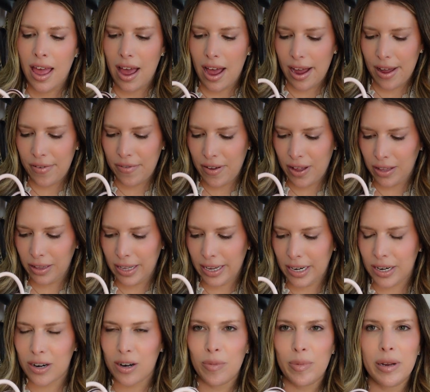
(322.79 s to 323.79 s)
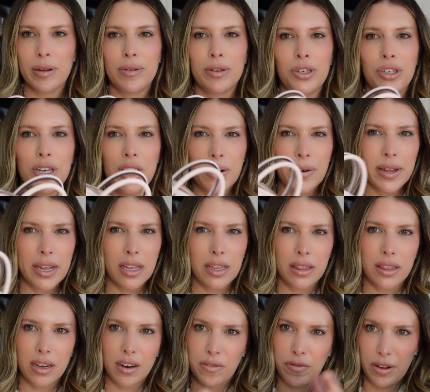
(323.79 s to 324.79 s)
I felt like nobody was showing
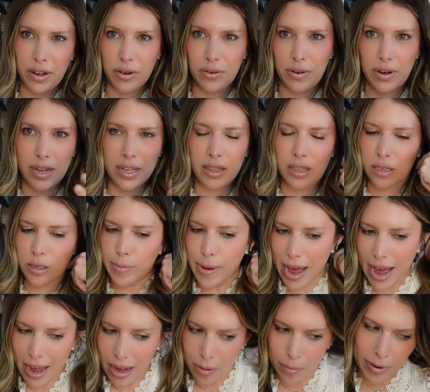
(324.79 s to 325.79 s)
their phone in this bag,